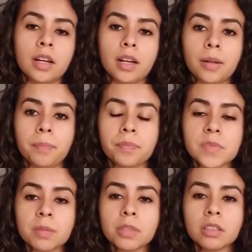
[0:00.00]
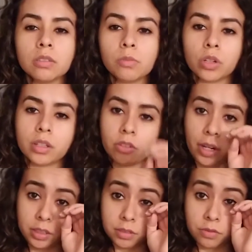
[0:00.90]
something a little more
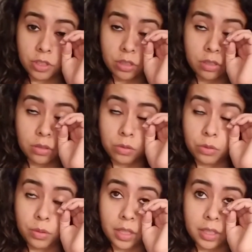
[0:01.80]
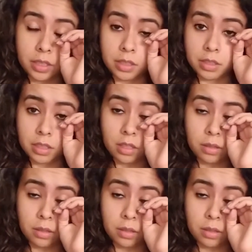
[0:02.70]
interactive, just so you guys